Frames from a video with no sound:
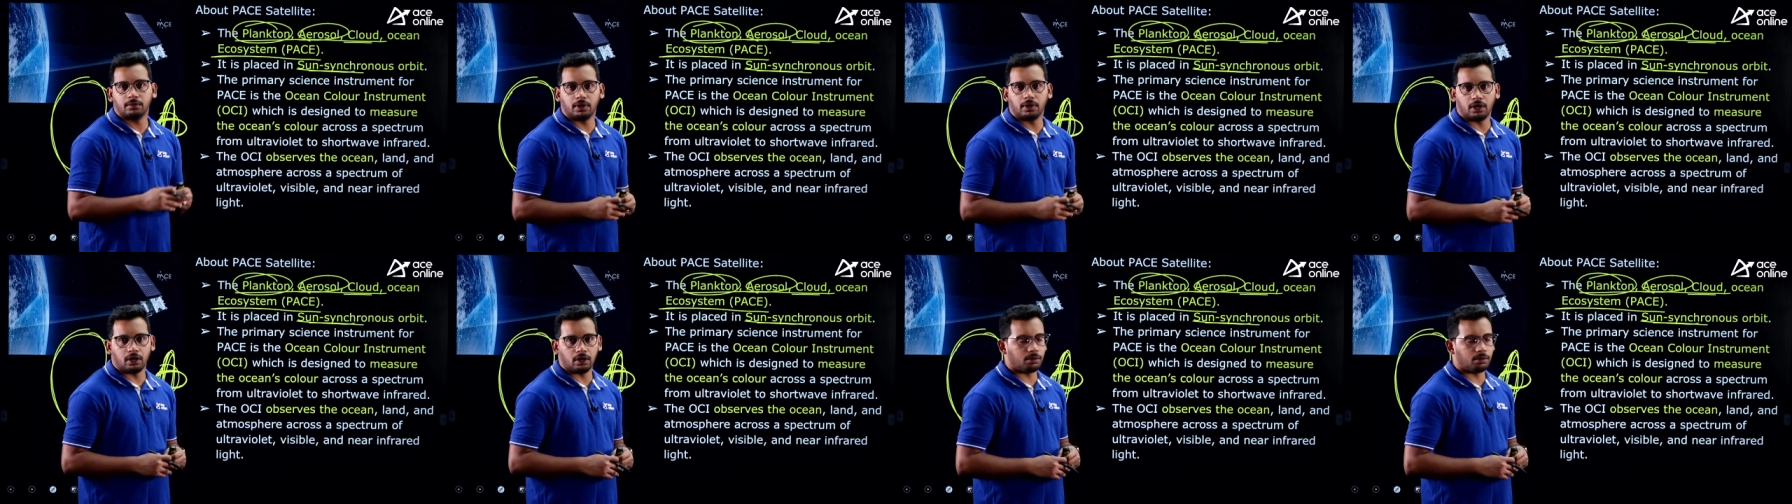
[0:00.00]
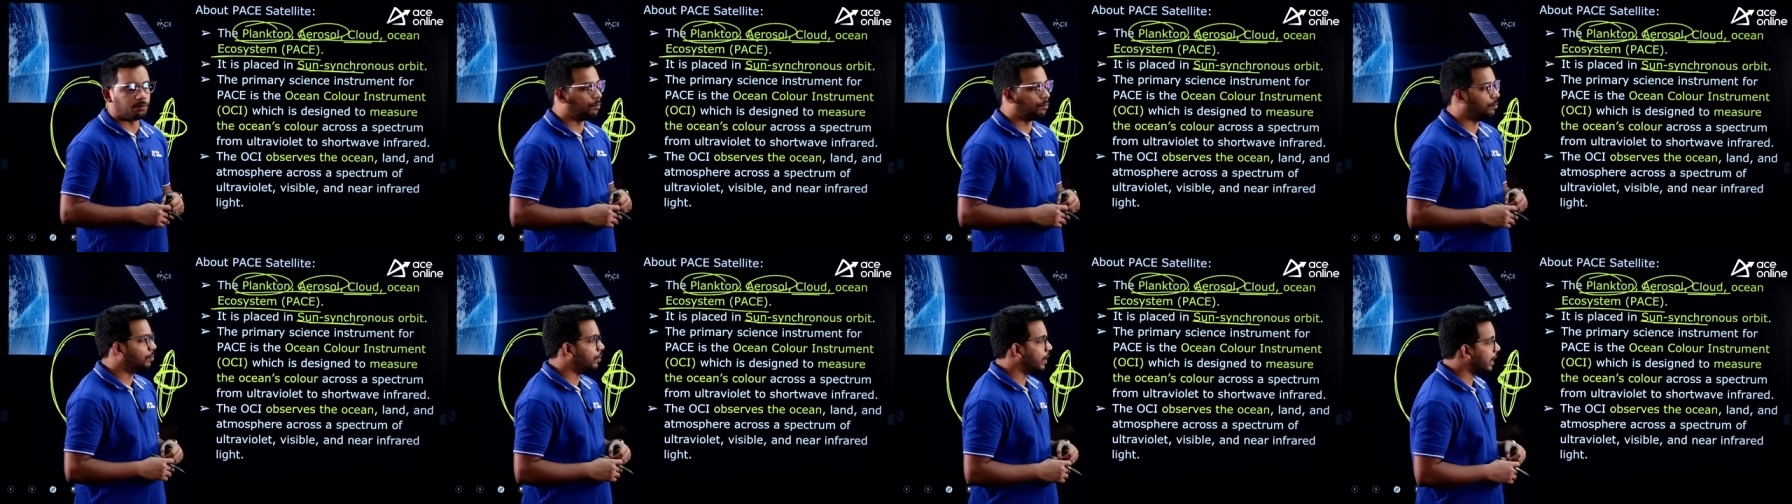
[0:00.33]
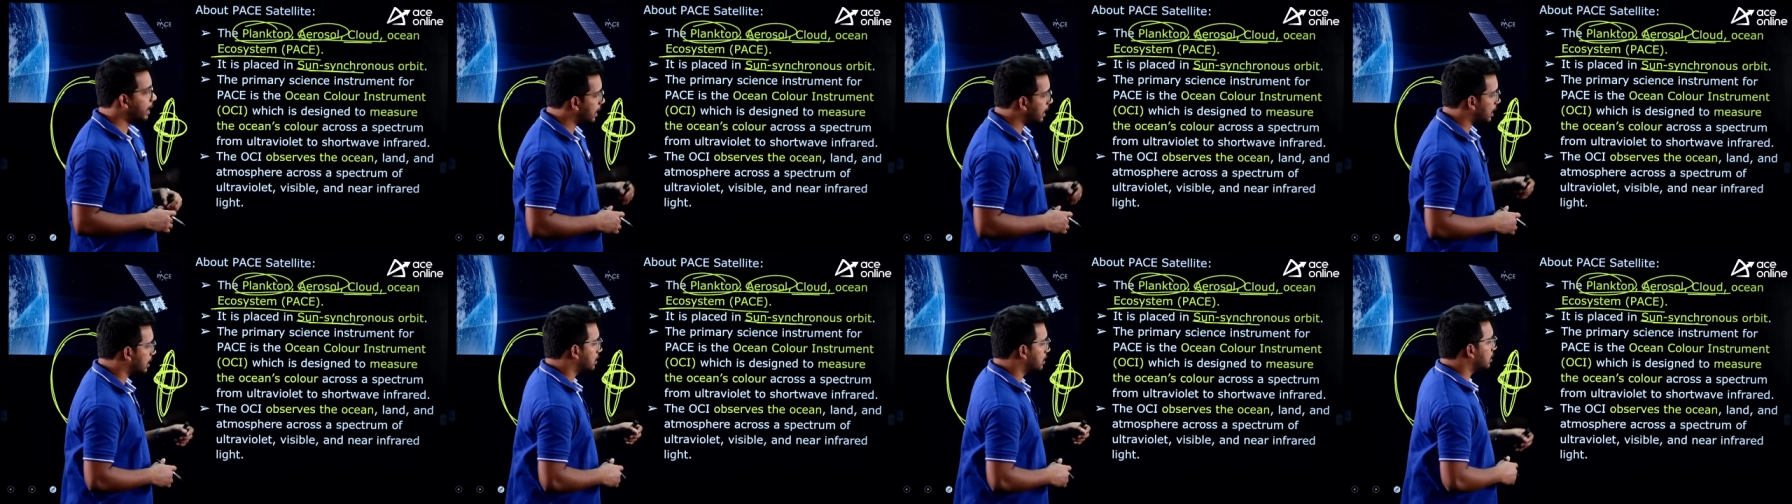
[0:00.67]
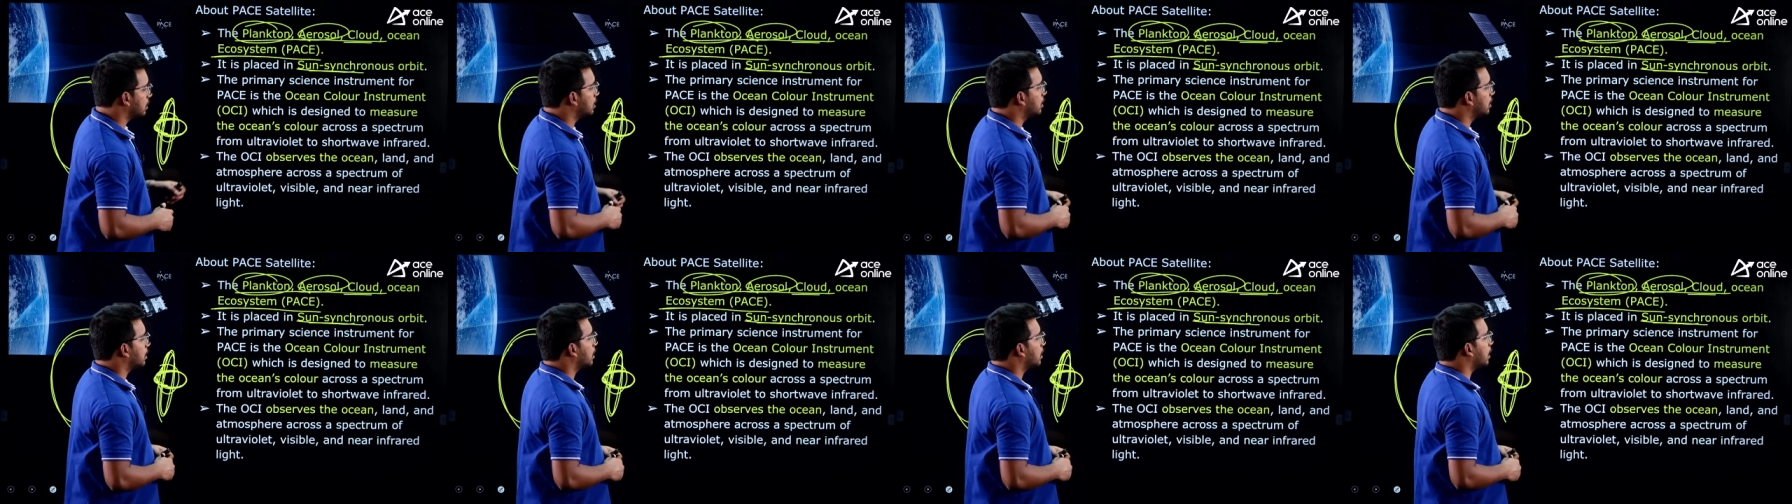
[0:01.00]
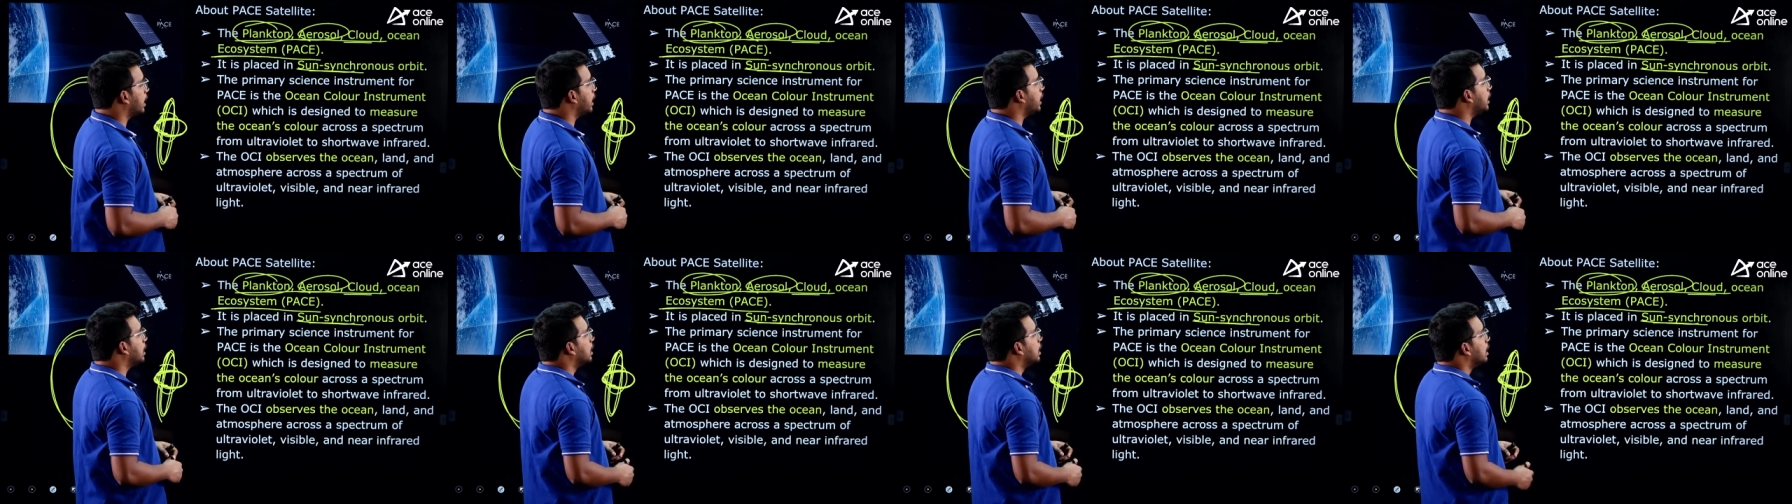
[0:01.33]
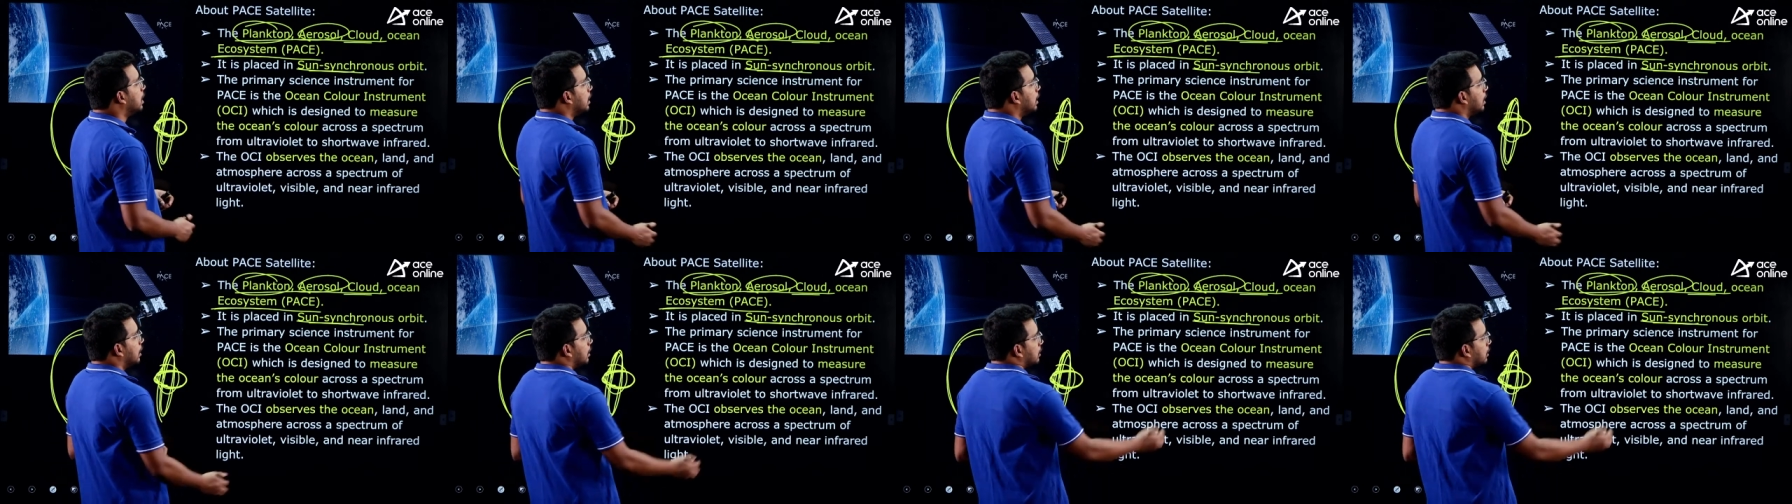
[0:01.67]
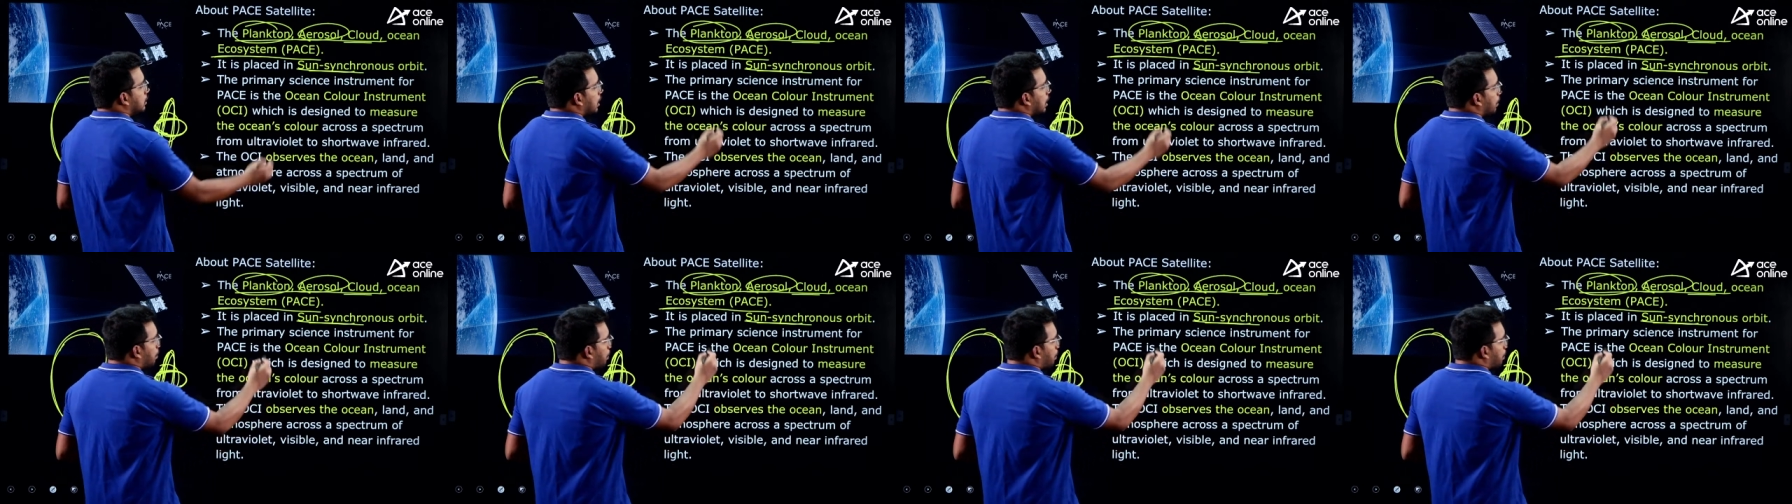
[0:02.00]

uh, earth, right. The